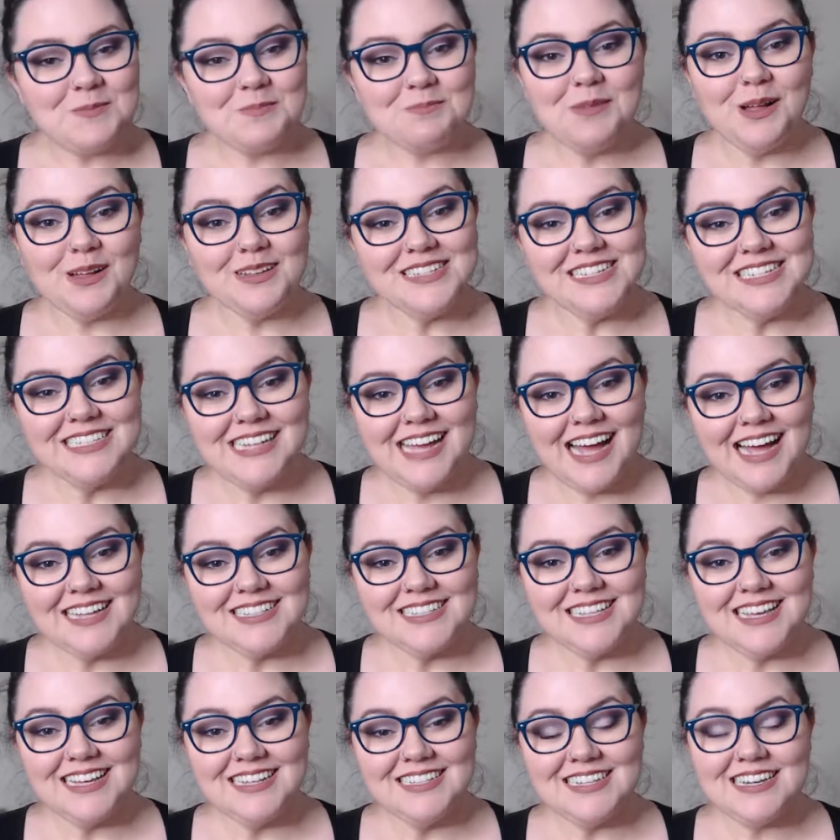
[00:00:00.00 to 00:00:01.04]

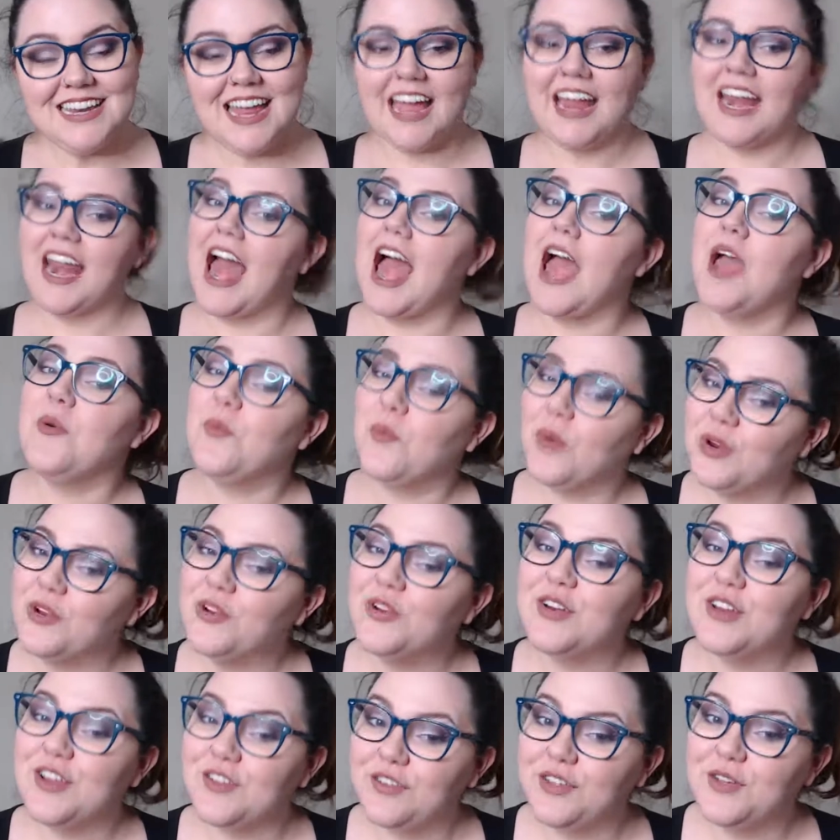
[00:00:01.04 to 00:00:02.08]
multitasking tonight. I
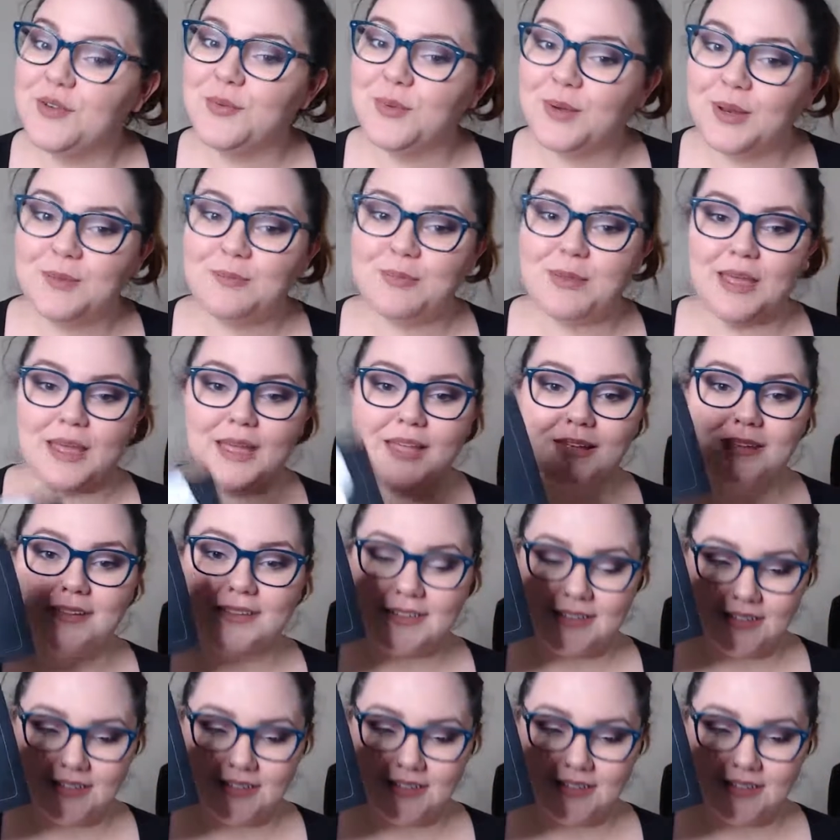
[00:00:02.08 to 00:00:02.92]
wondered if you would be.